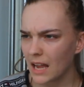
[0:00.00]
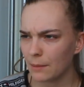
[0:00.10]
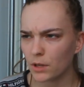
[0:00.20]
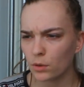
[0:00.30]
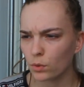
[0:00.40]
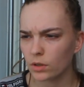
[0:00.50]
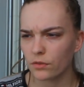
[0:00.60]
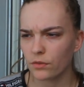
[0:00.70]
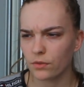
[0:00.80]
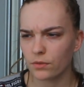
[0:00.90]
I'm not one
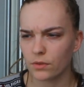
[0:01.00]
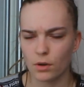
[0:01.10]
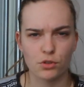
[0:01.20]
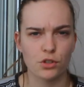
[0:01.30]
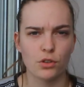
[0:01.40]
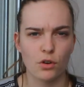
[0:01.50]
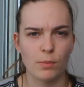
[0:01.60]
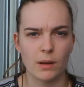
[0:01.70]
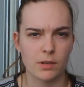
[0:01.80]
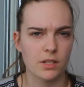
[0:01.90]
of those, you know,
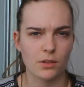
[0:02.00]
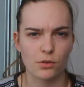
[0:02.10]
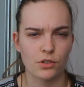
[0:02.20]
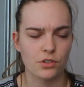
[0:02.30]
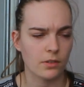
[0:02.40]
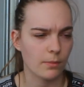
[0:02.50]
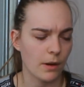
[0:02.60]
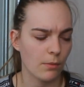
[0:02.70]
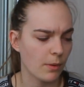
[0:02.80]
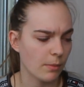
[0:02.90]
babysitters
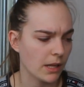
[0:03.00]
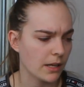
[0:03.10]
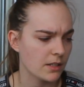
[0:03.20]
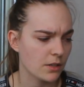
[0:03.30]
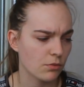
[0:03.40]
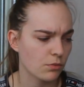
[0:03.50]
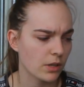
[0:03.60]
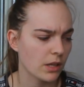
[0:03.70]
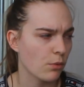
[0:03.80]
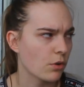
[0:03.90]
about my plants. I don't
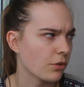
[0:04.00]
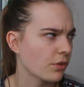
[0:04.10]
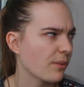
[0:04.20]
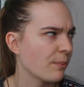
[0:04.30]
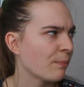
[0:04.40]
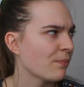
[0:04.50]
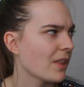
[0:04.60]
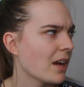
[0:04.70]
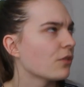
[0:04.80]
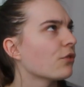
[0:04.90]
really water them
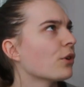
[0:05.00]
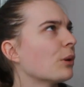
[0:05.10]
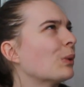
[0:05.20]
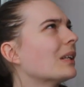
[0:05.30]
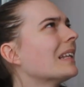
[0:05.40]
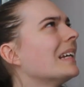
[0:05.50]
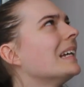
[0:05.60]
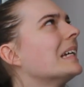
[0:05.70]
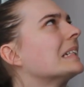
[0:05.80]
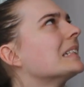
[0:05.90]
that
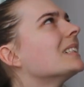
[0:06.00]
frequently.